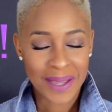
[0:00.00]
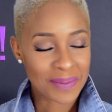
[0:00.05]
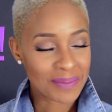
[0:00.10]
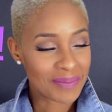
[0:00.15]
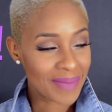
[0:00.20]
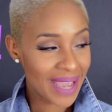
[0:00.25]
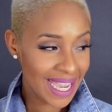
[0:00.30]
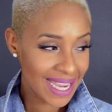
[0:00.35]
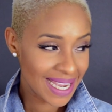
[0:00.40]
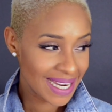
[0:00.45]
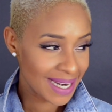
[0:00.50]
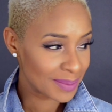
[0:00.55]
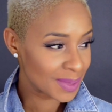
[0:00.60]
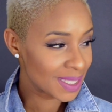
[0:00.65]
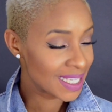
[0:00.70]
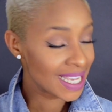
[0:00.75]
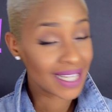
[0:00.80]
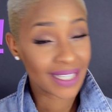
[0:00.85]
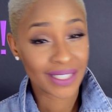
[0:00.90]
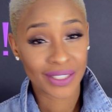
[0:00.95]
Man, I'm
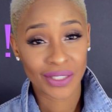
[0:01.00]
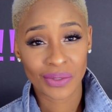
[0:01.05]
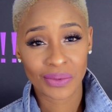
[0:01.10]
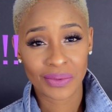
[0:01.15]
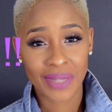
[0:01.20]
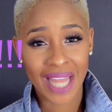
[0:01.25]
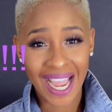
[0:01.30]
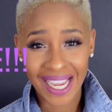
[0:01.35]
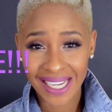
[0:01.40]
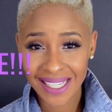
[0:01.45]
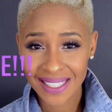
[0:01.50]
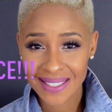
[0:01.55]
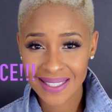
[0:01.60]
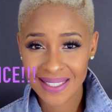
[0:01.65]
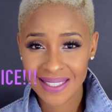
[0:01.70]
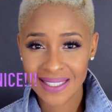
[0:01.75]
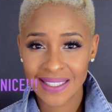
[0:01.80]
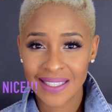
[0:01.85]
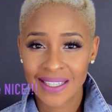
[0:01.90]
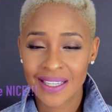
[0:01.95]
telling you, nice
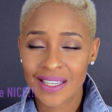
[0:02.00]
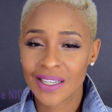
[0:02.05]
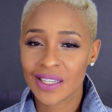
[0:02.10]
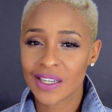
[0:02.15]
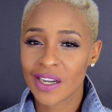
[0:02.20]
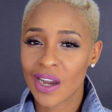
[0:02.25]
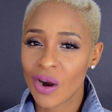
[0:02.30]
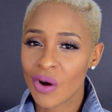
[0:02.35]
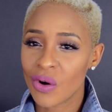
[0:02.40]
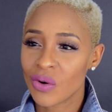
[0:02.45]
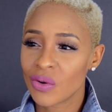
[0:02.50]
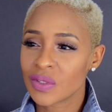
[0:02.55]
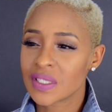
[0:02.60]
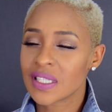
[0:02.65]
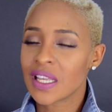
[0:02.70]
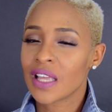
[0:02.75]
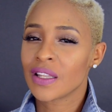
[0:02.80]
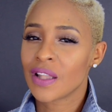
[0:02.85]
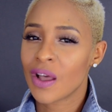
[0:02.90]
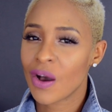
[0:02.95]
goes
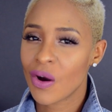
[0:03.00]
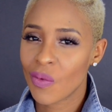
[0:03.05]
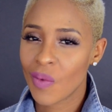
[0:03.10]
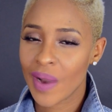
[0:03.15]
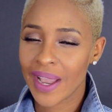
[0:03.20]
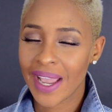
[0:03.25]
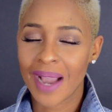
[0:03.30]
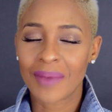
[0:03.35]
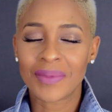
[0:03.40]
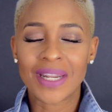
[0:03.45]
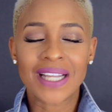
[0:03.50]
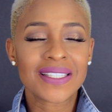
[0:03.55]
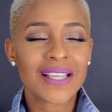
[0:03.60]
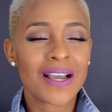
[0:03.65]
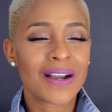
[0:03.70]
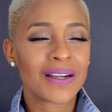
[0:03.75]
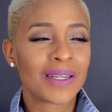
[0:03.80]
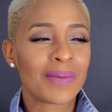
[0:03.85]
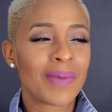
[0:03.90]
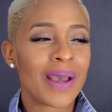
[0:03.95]
a long way. I'm not
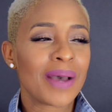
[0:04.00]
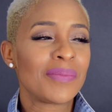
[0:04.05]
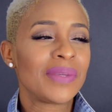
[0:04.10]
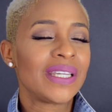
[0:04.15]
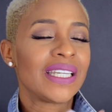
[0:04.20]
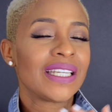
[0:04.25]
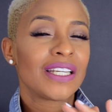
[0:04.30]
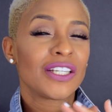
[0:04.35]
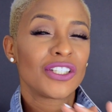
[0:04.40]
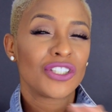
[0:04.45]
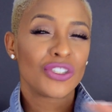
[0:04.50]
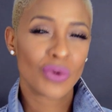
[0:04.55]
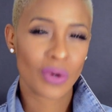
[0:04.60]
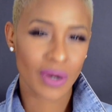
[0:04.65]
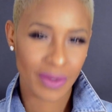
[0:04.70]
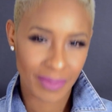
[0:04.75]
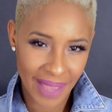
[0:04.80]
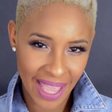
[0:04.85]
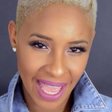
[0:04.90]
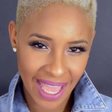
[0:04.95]
talking about being a
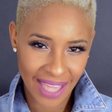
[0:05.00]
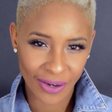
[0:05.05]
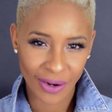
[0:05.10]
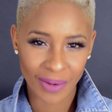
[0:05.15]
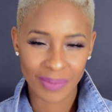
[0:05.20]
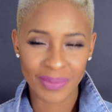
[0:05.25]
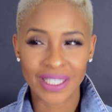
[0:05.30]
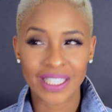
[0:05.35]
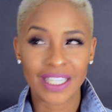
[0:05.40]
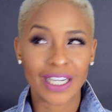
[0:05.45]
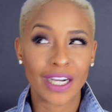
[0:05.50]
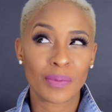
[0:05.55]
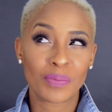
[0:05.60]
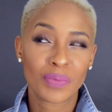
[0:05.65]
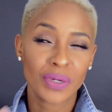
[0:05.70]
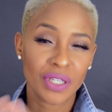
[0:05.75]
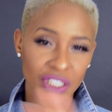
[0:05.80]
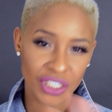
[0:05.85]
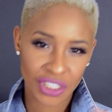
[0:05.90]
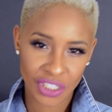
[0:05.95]
doormat or being a
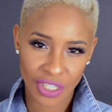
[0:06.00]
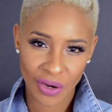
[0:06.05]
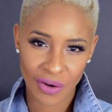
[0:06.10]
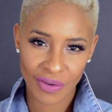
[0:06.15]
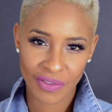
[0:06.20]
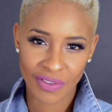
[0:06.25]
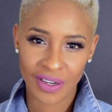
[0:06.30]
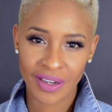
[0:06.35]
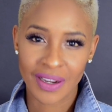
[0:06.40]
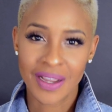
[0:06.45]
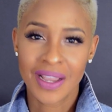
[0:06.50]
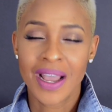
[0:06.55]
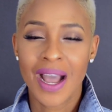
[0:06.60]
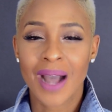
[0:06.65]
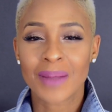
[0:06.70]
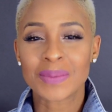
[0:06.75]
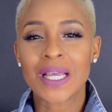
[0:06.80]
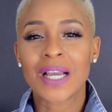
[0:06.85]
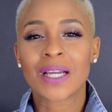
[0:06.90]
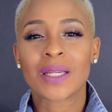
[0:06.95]
pushover.
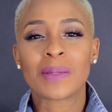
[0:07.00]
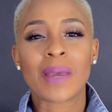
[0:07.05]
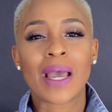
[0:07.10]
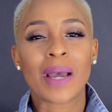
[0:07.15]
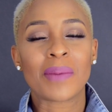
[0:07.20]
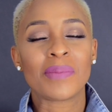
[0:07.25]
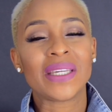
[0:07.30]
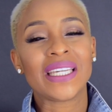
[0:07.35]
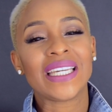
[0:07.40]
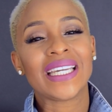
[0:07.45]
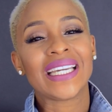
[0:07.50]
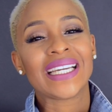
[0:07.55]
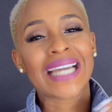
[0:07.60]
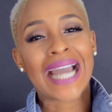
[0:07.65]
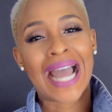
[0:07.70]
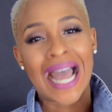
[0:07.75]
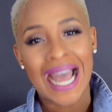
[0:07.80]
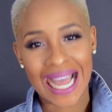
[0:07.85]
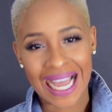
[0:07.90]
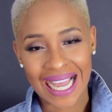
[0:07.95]
I'm talking about being
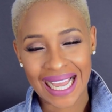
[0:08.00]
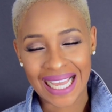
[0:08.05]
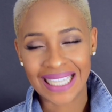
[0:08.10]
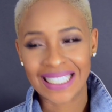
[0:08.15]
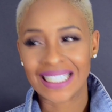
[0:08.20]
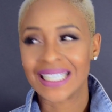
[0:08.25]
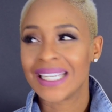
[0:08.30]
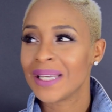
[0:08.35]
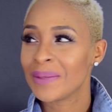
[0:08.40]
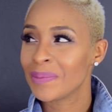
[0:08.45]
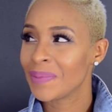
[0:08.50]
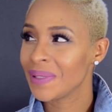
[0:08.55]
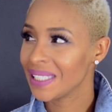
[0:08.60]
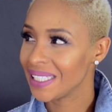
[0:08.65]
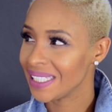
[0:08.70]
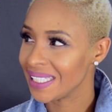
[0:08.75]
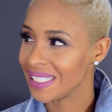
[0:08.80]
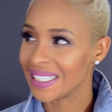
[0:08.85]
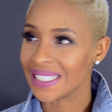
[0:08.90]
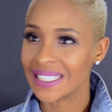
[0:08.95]
kind.
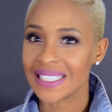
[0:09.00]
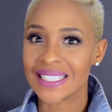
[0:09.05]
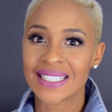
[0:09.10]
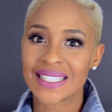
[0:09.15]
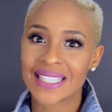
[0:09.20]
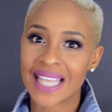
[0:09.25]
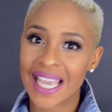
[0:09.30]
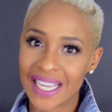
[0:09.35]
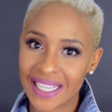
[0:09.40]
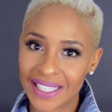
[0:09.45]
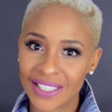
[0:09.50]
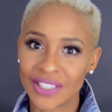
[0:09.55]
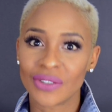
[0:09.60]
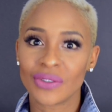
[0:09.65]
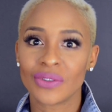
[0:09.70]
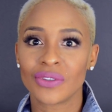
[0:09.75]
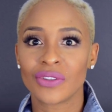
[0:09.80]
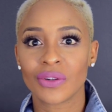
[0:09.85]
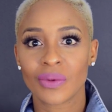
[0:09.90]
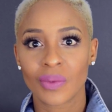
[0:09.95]
Please, thank
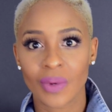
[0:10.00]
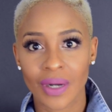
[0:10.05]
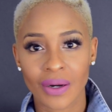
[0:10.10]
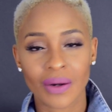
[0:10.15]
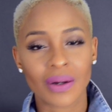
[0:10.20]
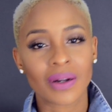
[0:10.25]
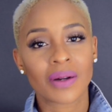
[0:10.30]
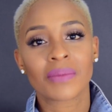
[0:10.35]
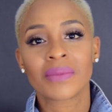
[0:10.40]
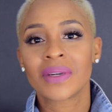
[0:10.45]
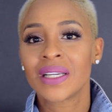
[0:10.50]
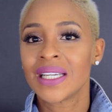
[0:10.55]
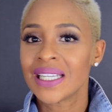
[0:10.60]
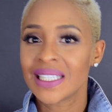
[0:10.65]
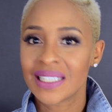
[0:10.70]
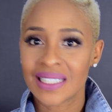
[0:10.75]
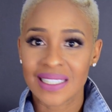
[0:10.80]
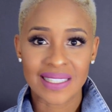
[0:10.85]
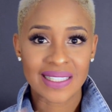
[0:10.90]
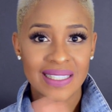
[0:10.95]
you, you're welcome
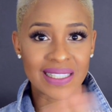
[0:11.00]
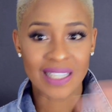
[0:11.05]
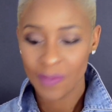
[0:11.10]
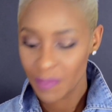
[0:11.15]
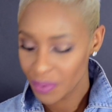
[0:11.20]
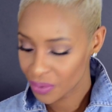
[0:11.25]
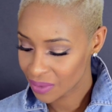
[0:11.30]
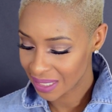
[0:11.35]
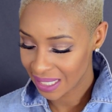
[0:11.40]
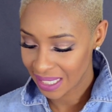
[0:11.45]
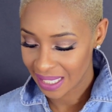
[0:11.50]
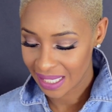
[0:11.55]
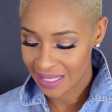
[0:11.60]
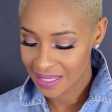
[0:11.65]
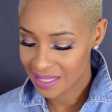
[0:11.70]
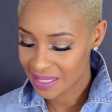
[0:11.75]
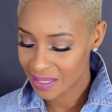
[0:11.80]
the simple things.